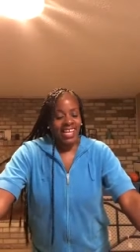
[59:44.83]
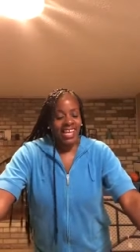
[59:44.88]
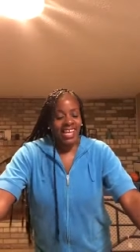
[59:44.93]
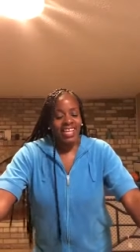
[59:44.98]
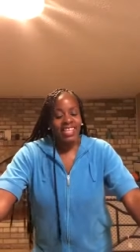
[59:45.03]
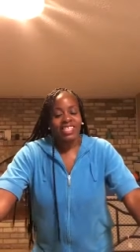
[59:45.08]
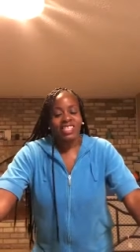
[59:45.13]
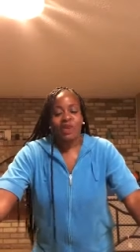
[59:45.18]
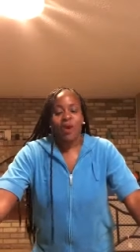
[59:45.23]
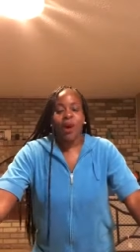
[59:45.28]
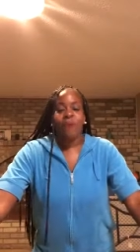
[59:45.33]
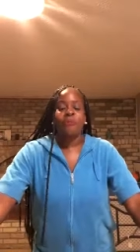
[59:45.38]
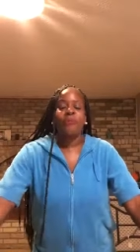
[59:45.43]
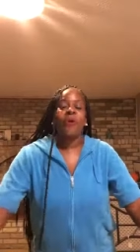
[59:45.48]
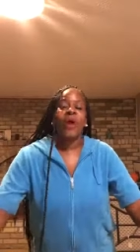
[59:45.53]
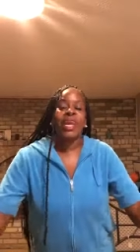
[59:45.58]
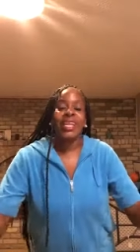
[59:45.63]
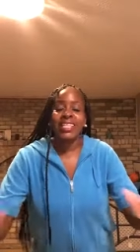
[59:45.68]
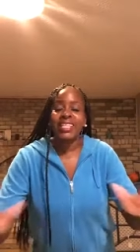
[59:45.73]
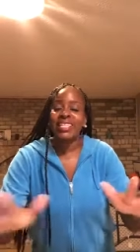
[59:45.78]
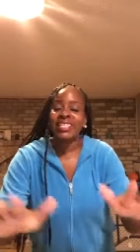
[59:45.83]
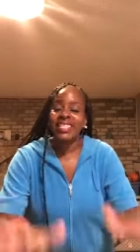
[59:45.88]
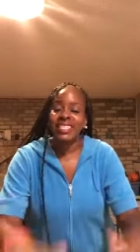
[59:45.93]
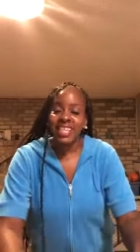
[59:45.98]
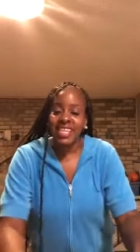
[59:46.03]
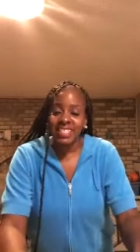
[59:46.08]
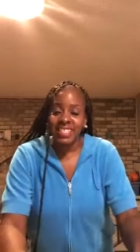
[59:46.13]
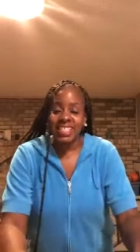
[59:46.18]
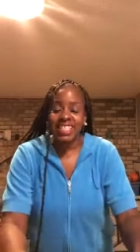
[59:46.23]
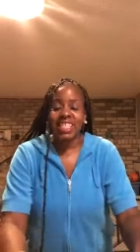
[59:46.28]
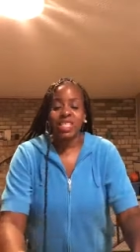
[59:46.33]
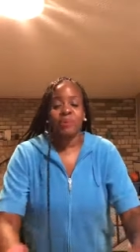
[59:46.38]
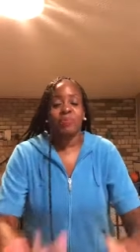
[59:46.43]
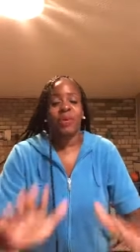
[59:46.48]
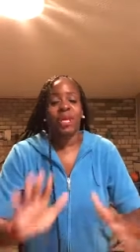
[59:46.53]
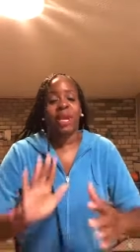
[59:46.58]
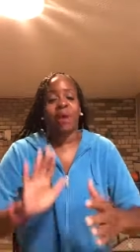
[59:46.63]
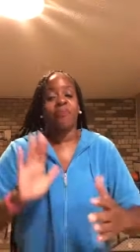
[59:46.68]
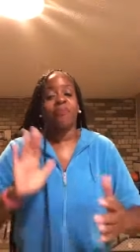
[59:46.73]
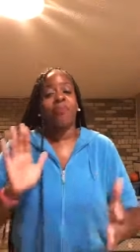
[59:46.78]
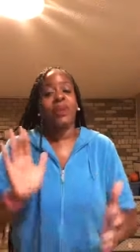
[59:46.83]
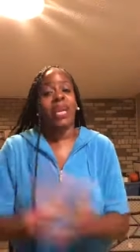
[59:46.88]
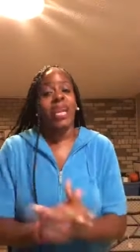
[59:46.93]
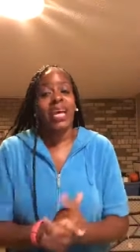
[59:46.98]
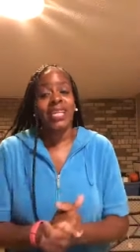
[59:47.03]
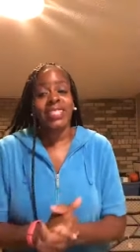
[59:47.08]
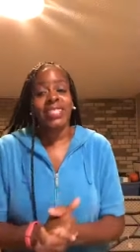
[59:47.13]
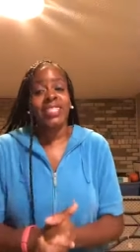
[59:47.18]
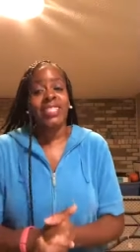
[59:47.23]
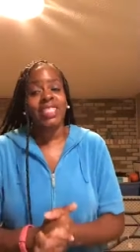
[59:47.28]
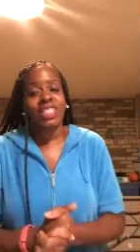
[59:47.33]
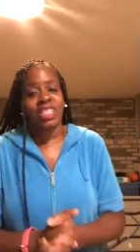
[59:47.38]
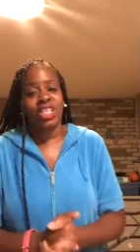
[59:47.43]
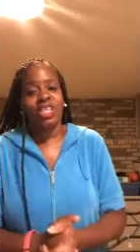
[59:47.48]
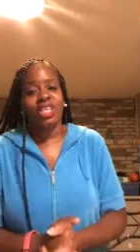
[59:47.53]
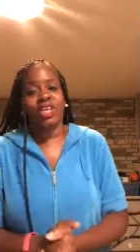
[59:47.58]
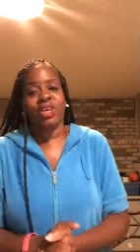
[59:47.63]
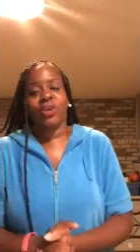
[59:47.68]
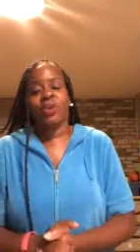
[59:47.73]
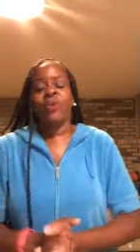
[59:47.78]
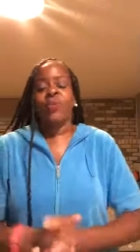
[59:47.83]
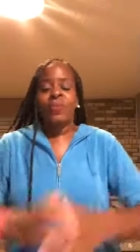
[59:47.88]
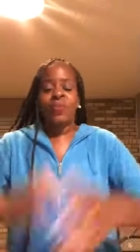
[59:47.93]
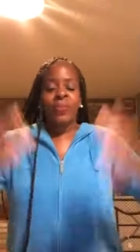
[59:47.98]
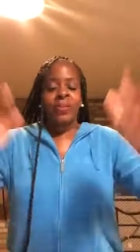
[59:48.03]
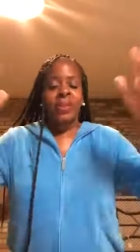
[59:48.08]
And so I pray that this teaching has been a blessing to you.